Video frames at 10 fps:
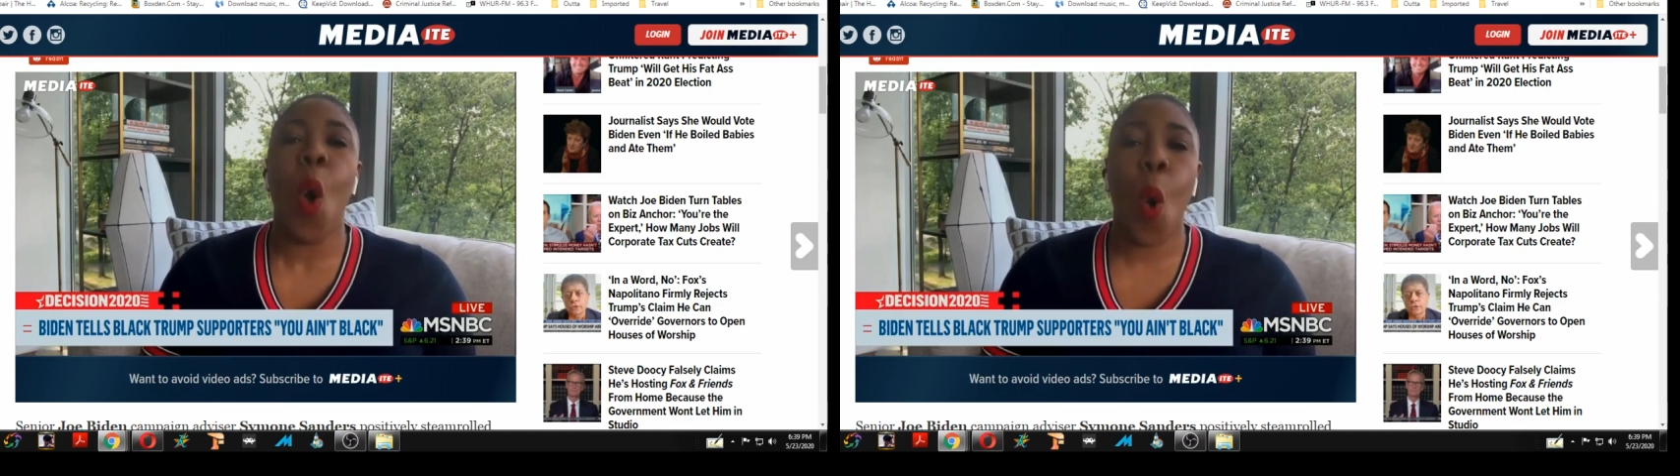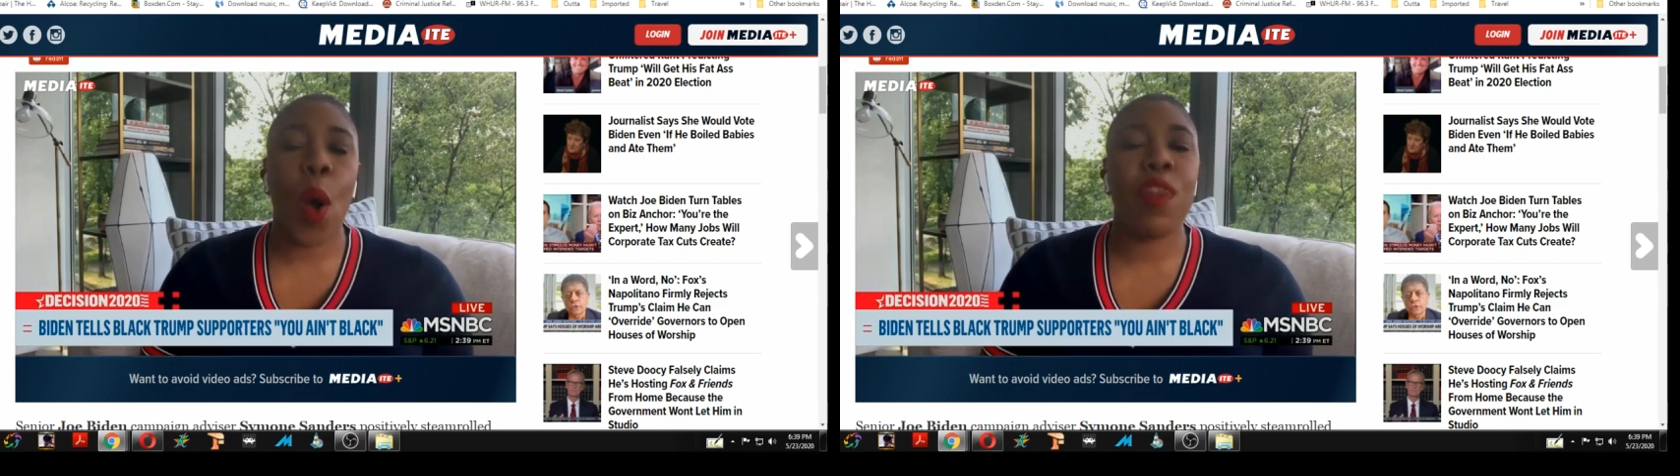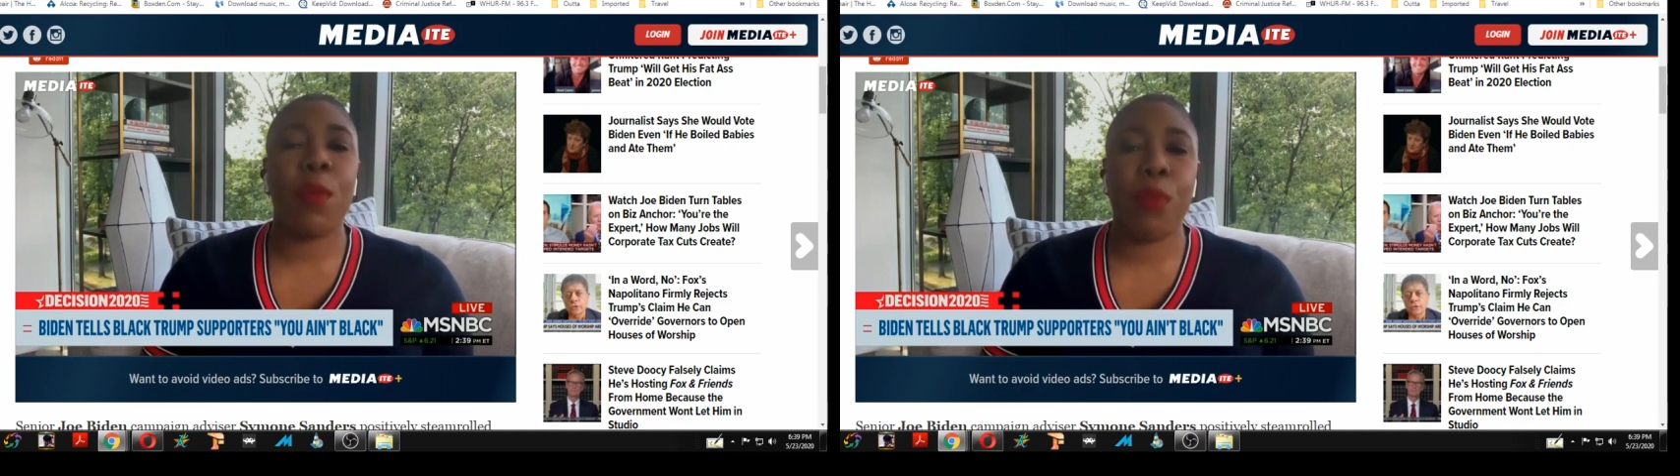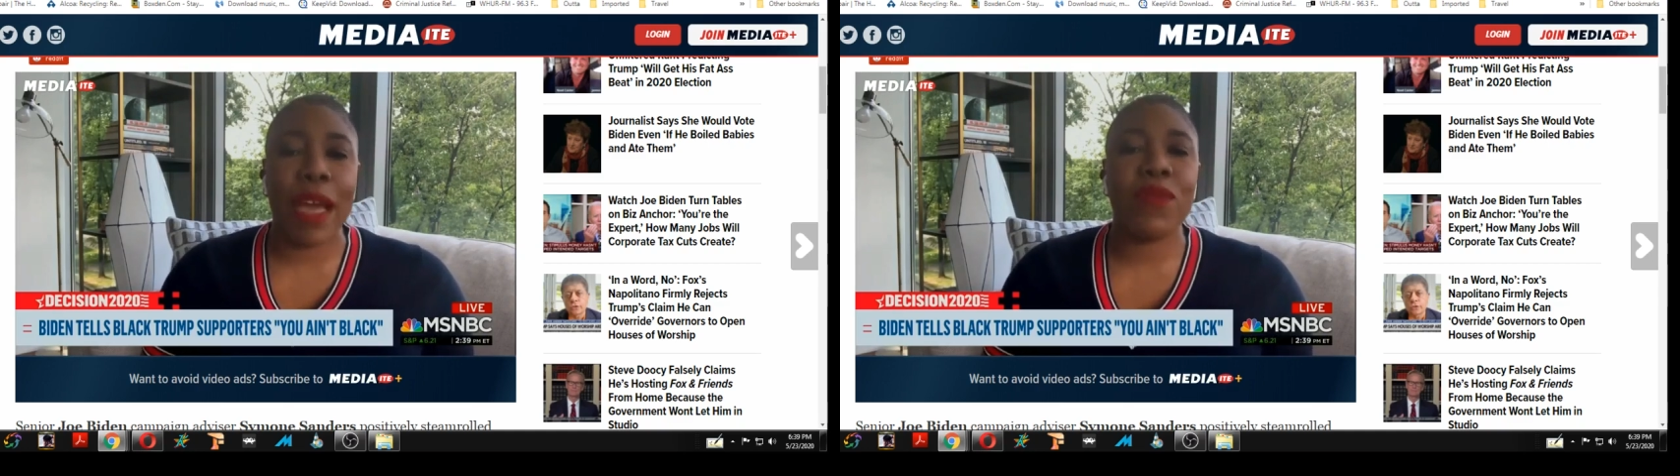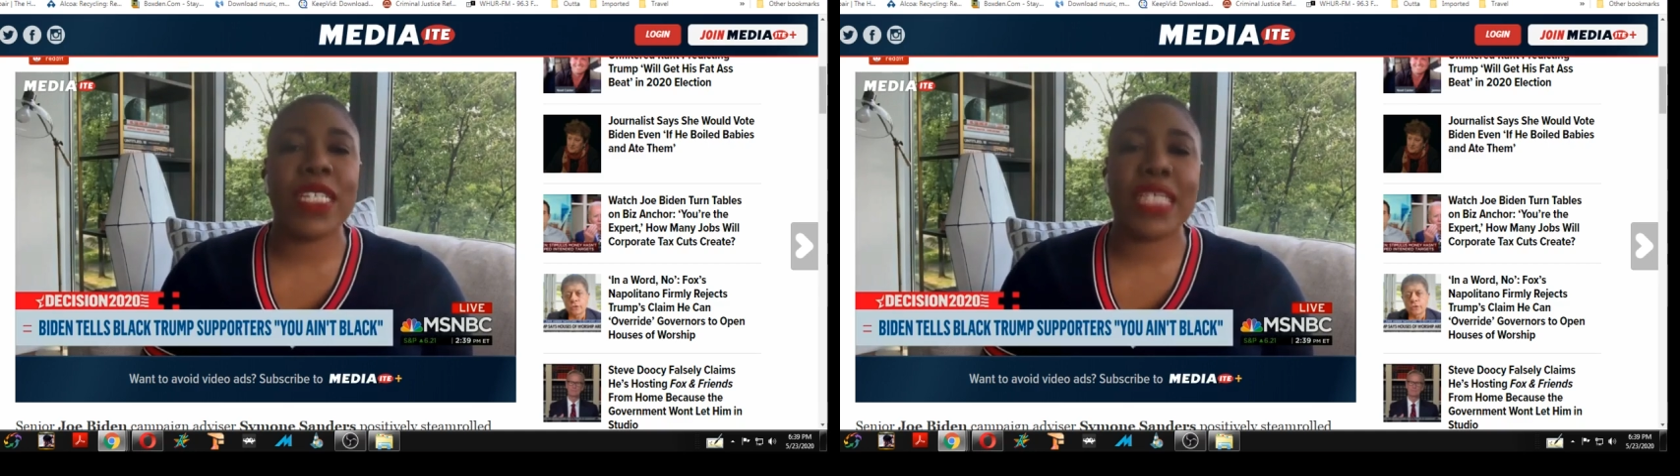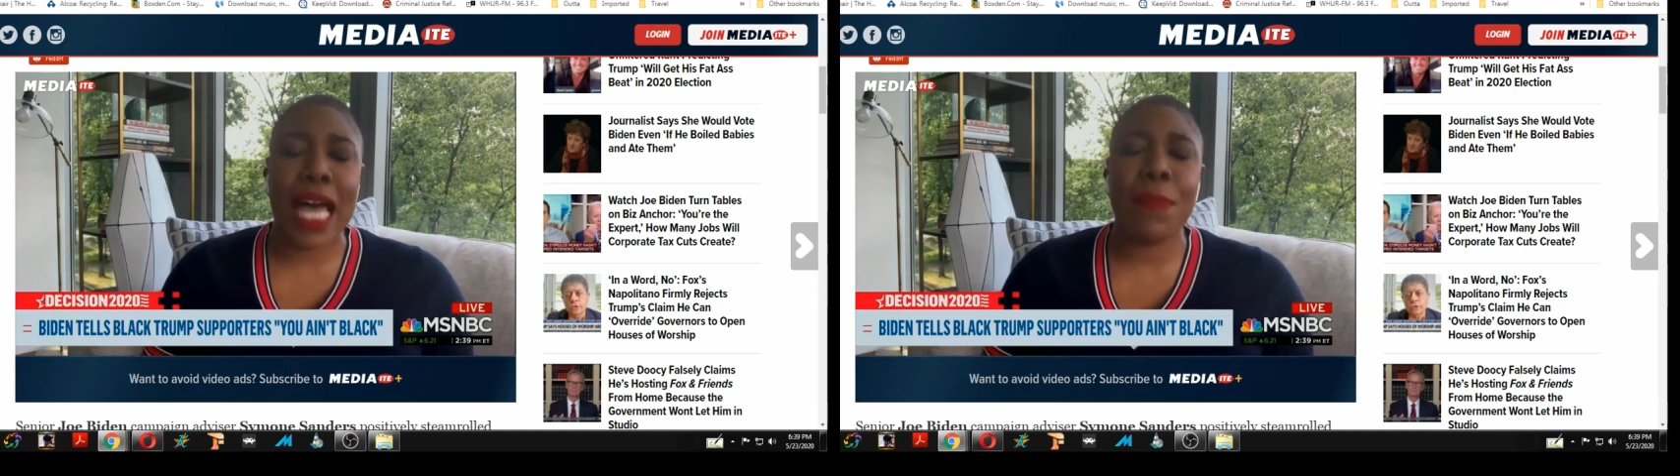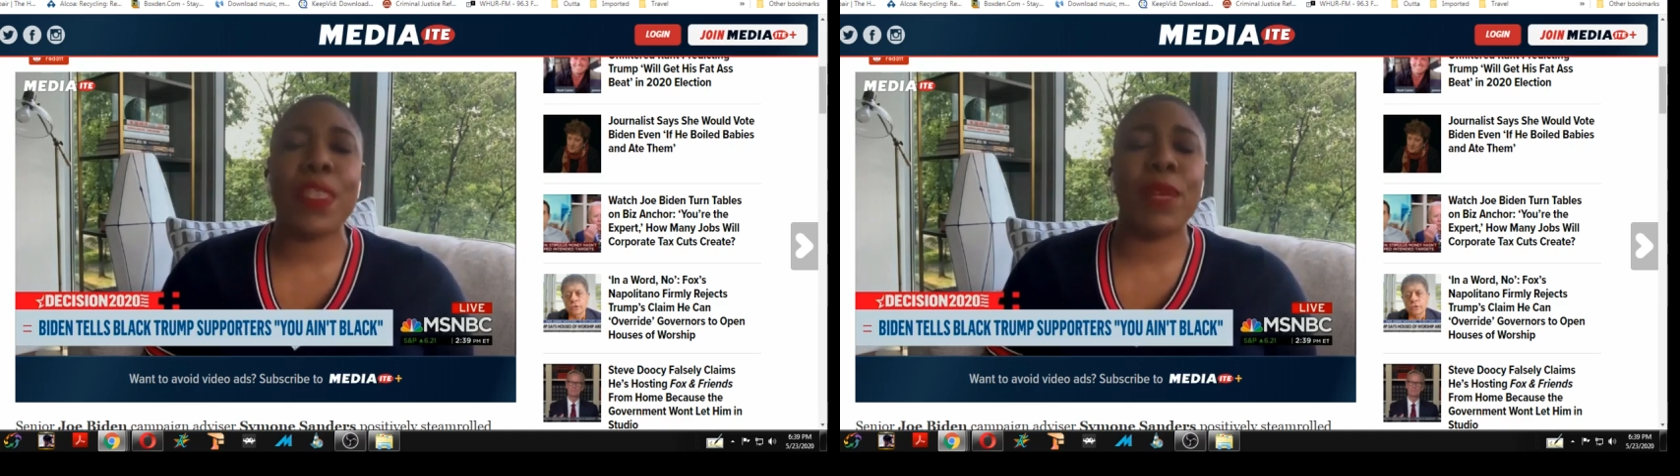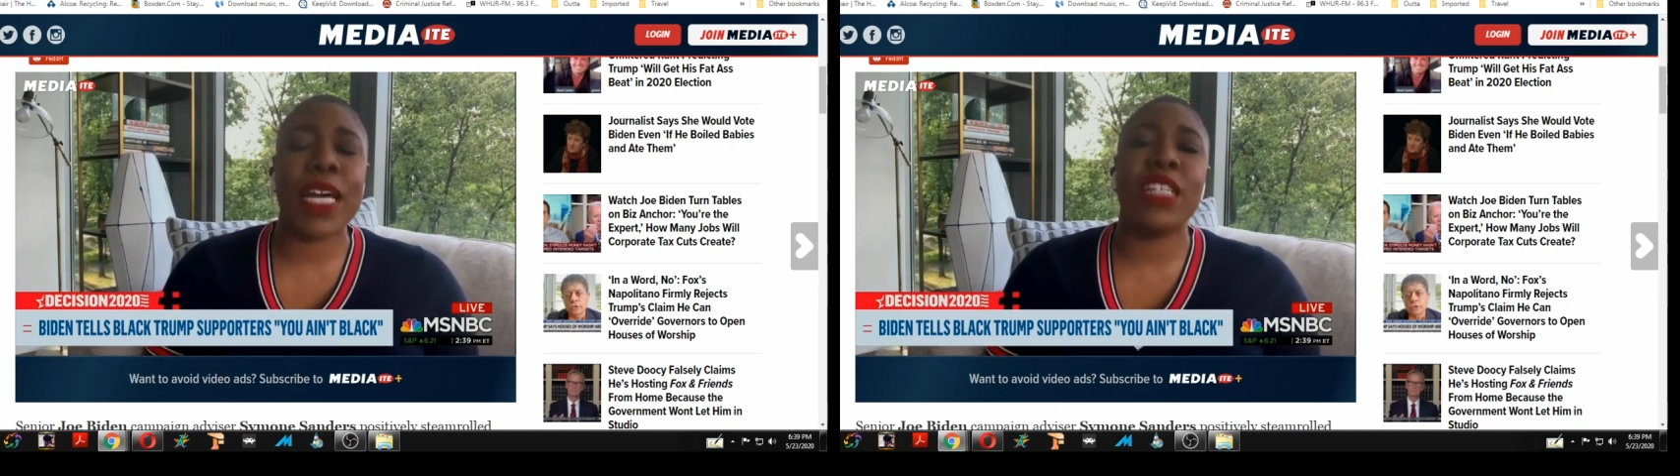on The Breakfast Club
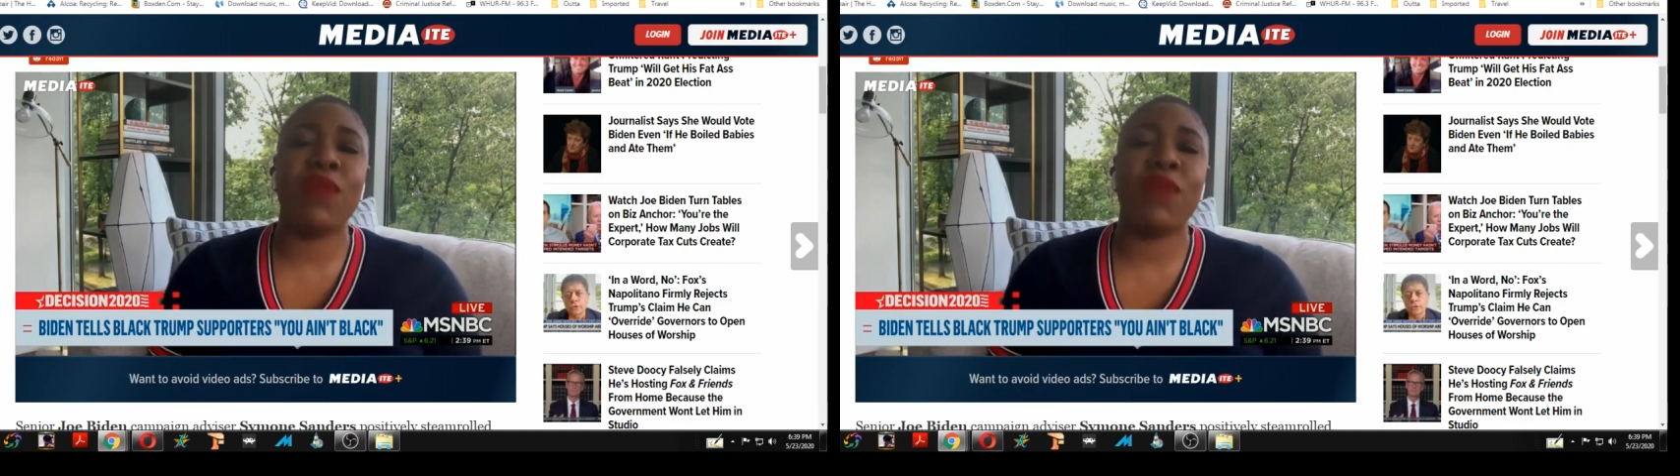is because